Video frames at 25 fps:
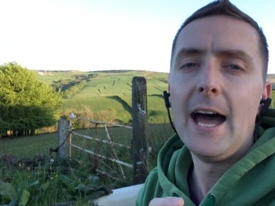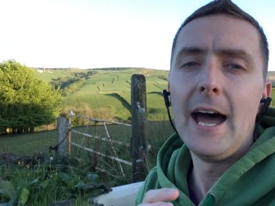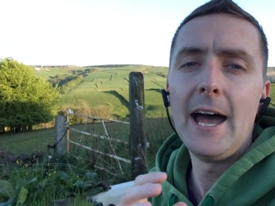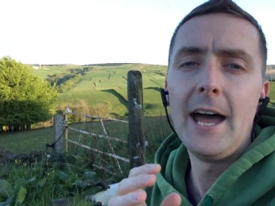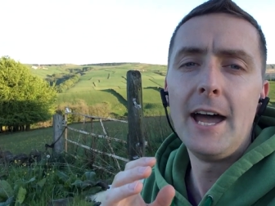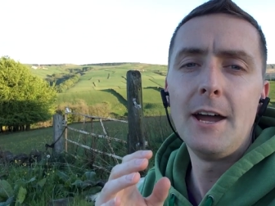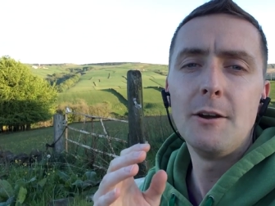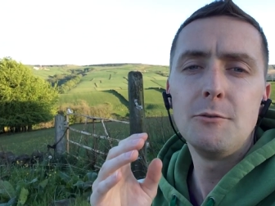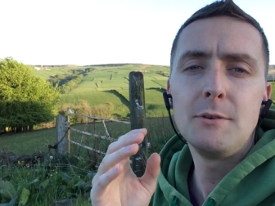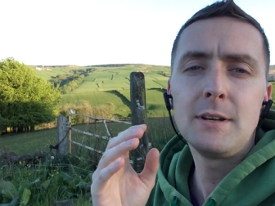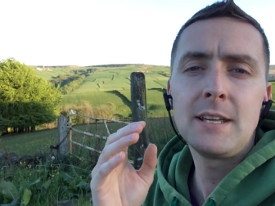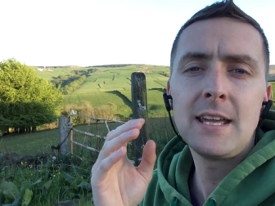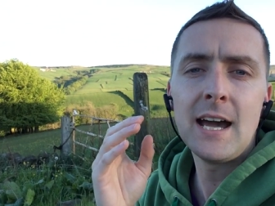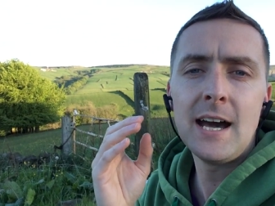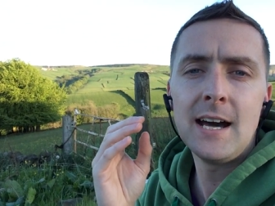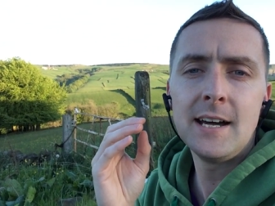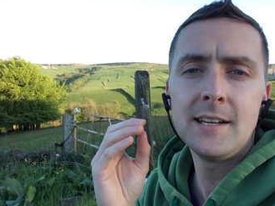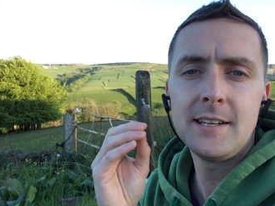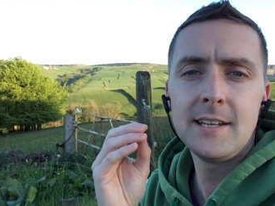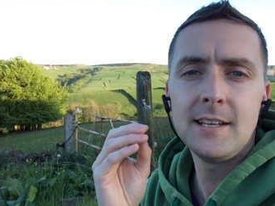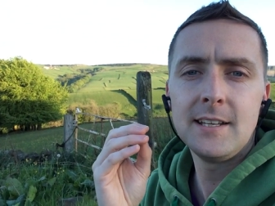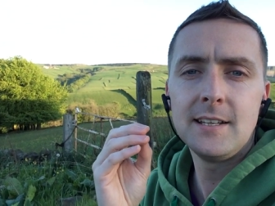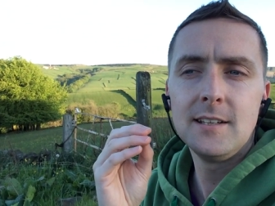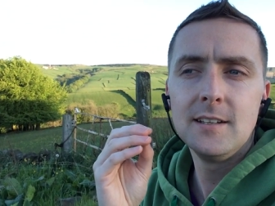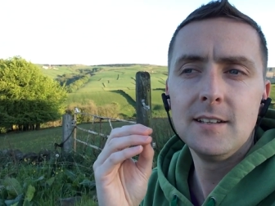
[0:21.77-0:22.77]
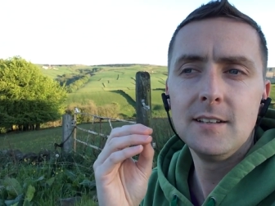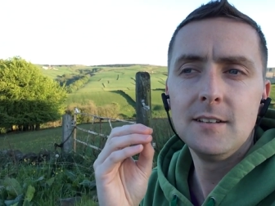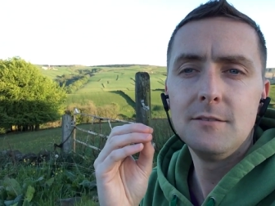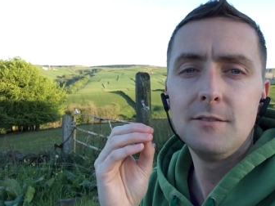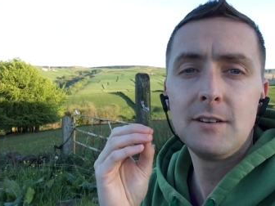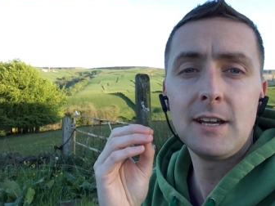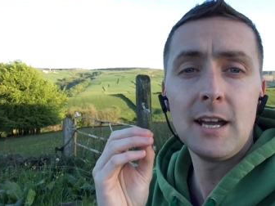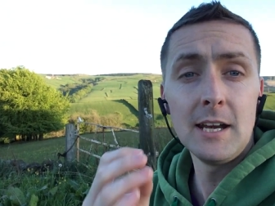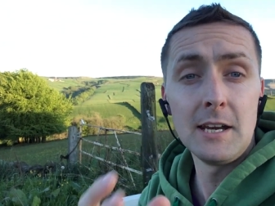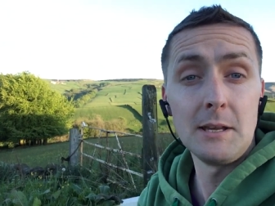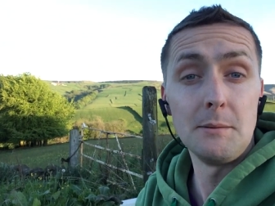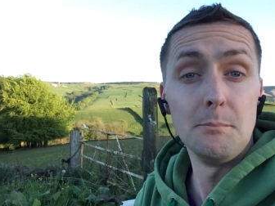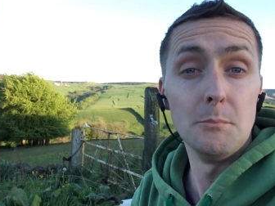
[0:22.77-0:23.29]
uh, regarding
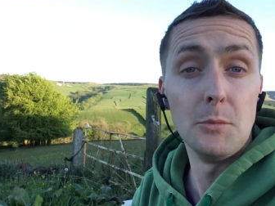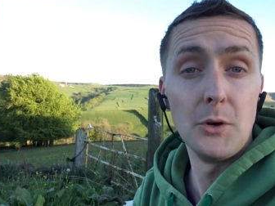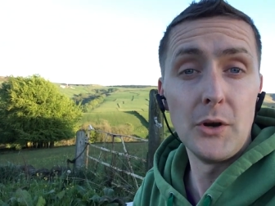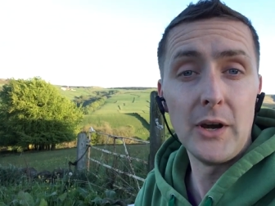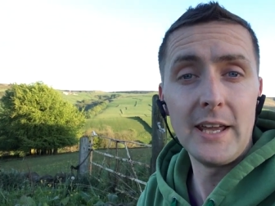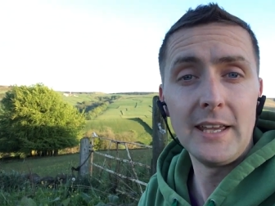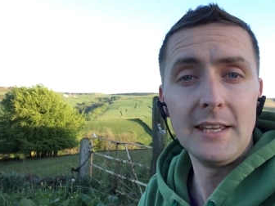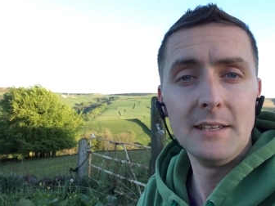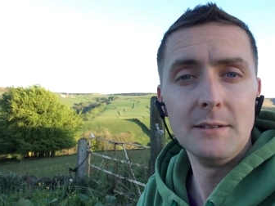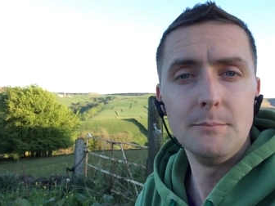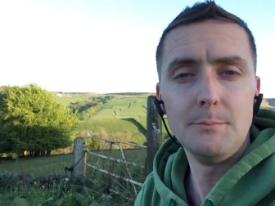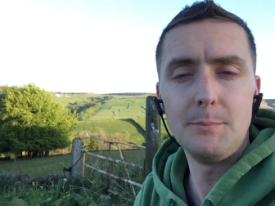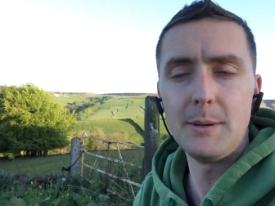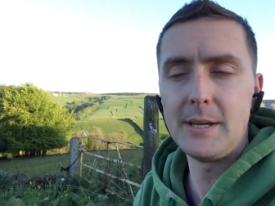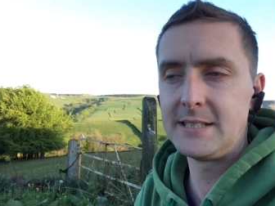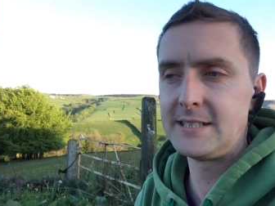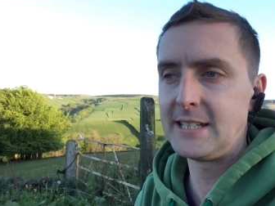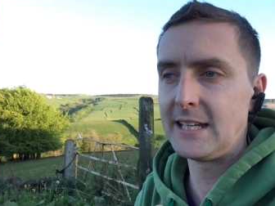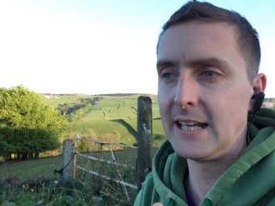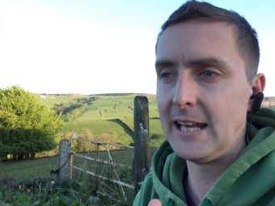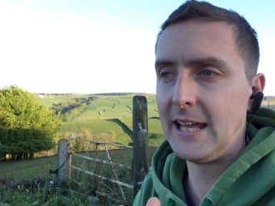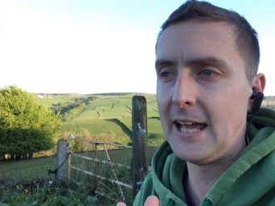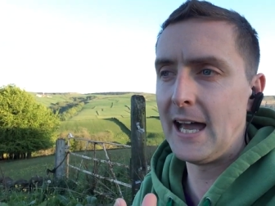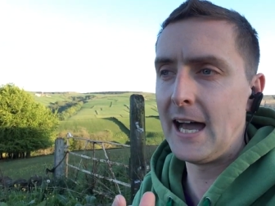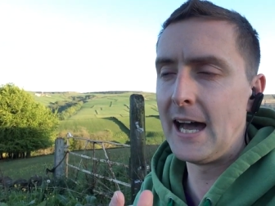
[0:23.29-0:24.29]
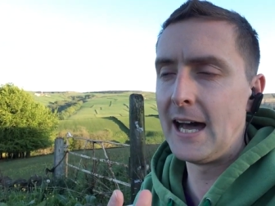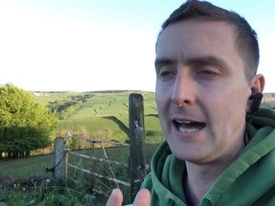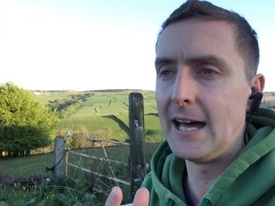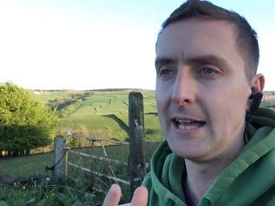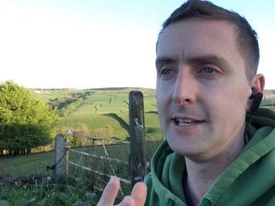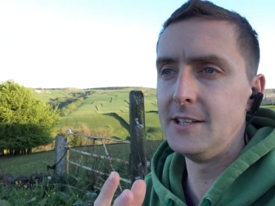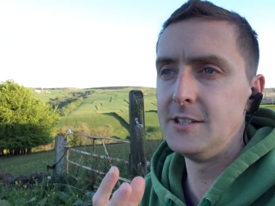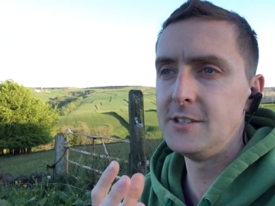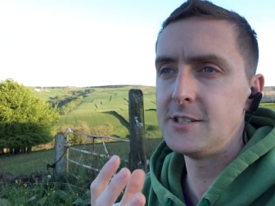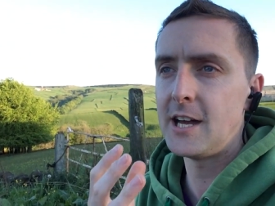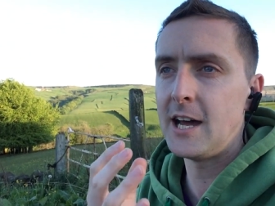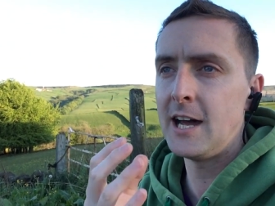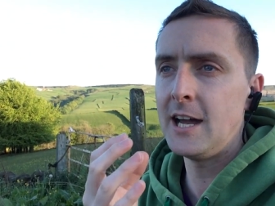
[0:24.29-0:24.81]
regarding money basically
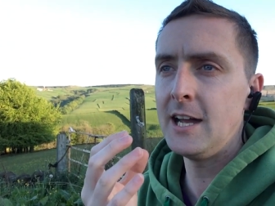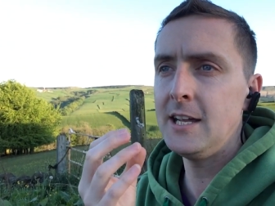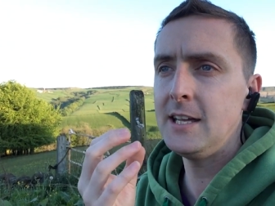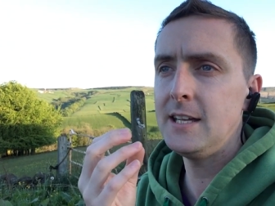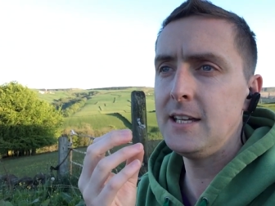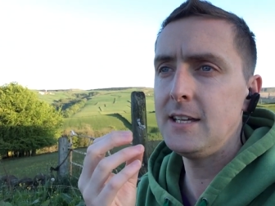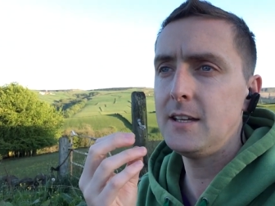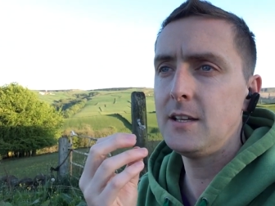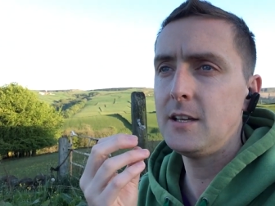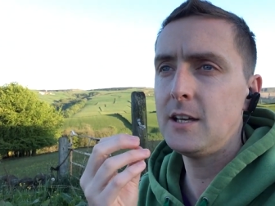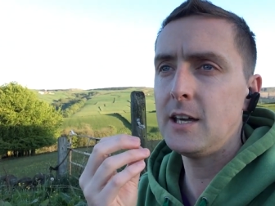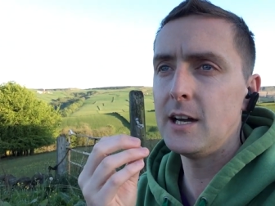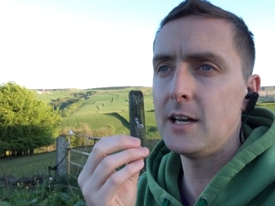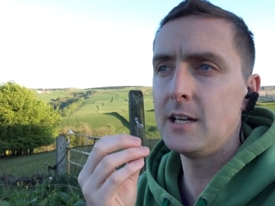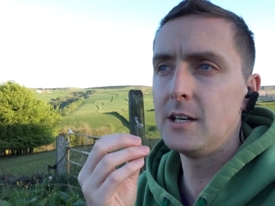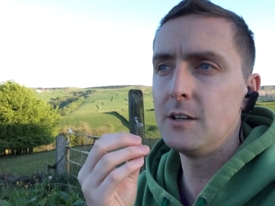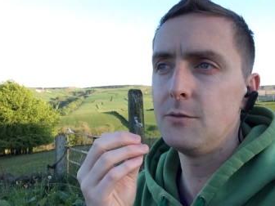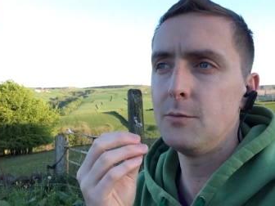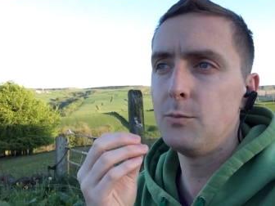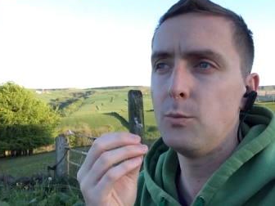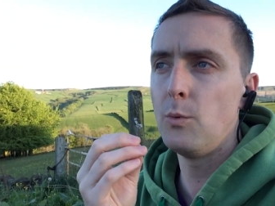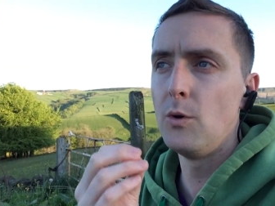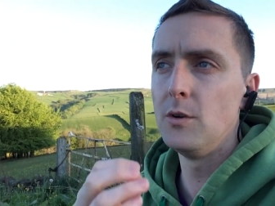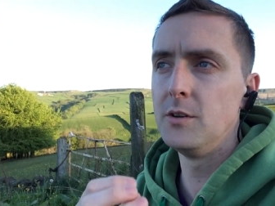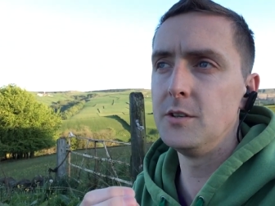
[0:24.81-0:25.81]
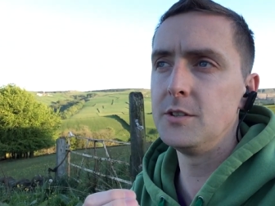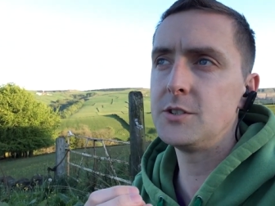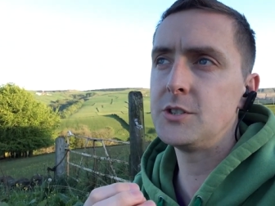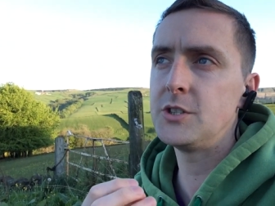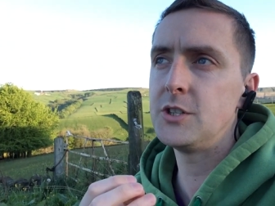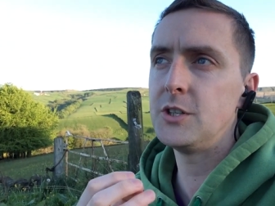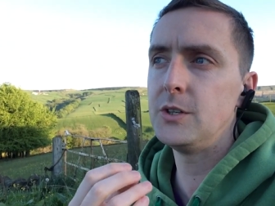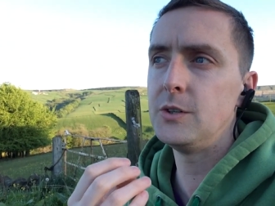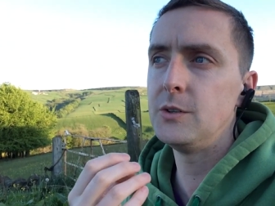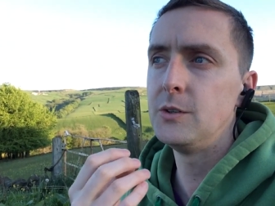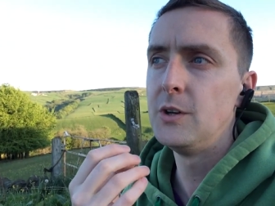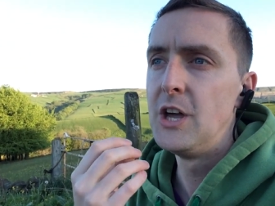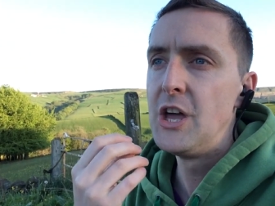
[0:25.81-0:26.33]
and I kind of want
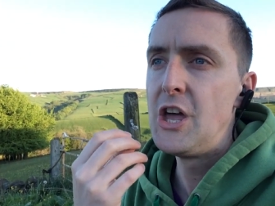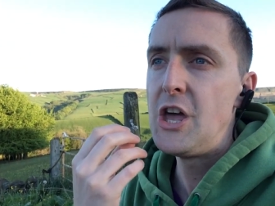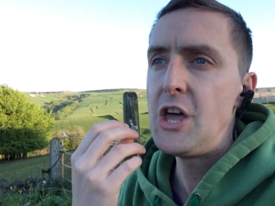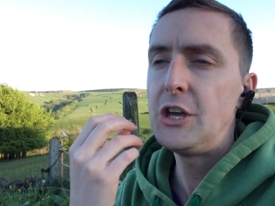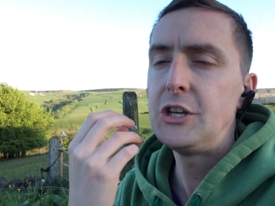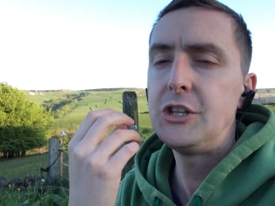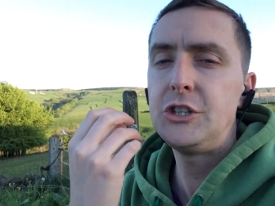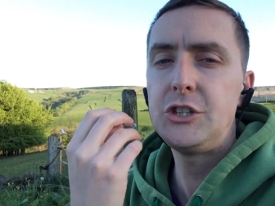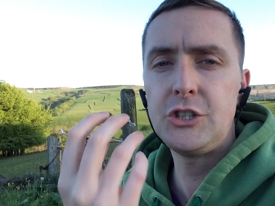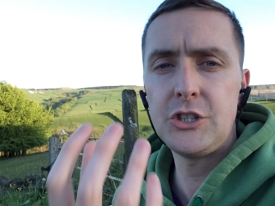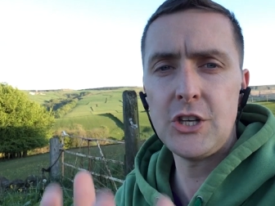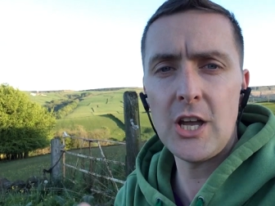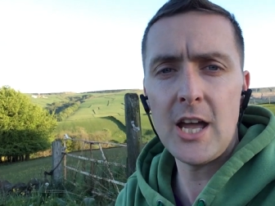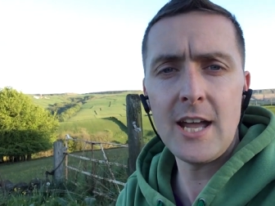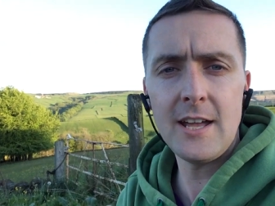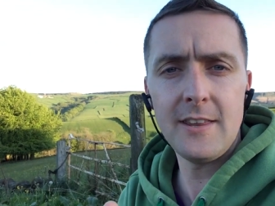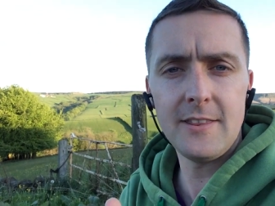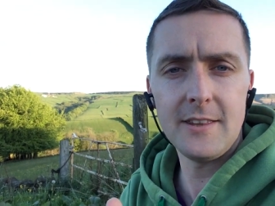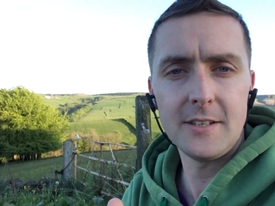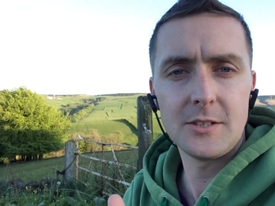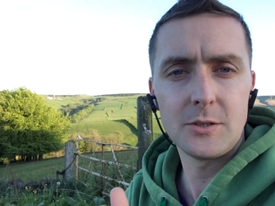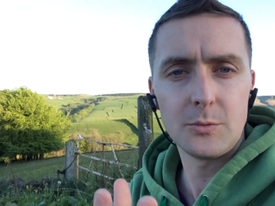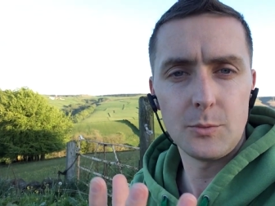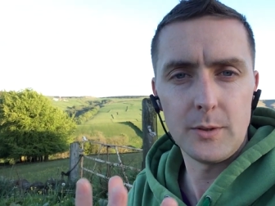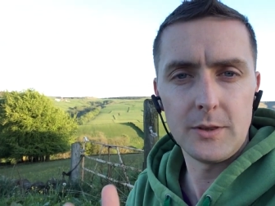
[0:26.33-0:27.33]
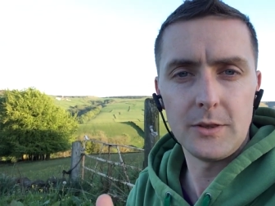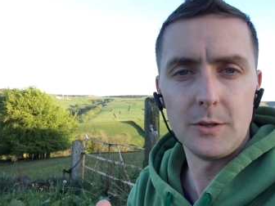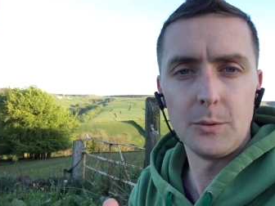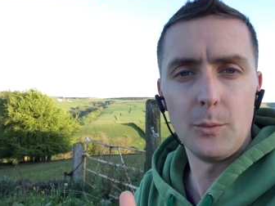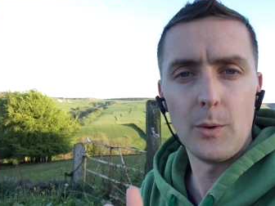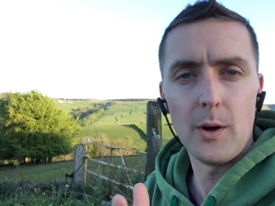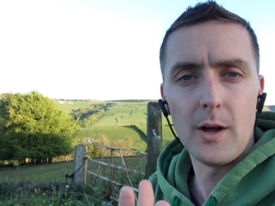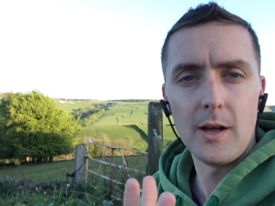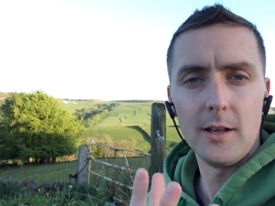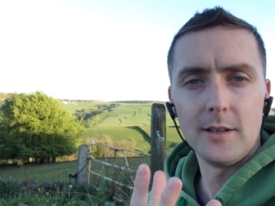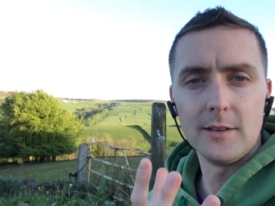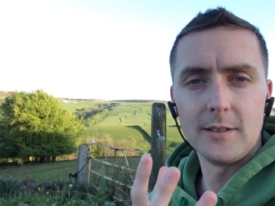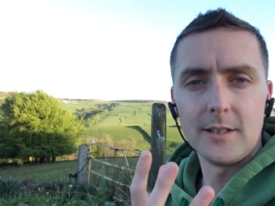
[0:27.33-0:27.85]
to share this with the
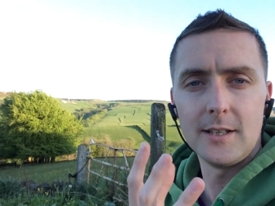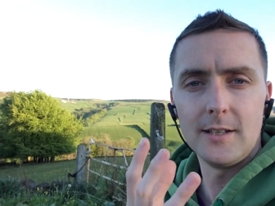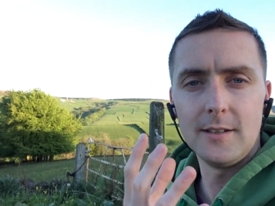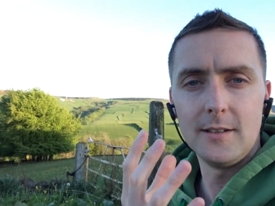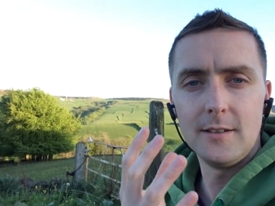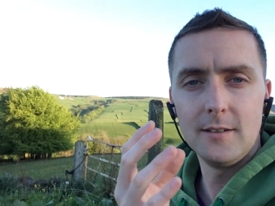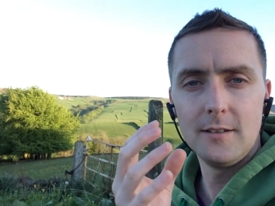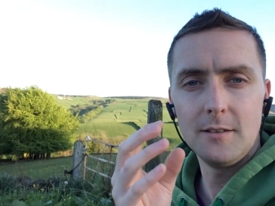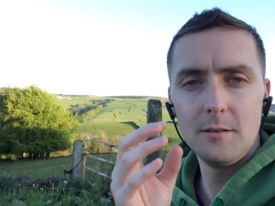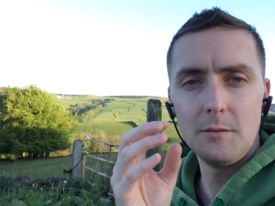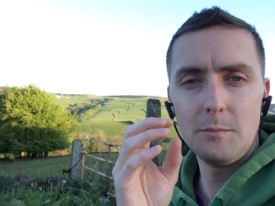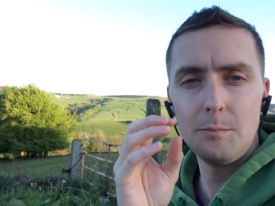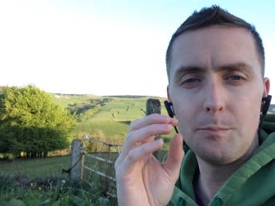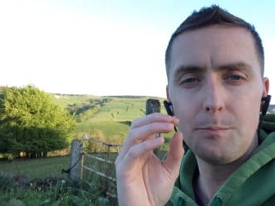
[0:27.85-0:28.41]
world and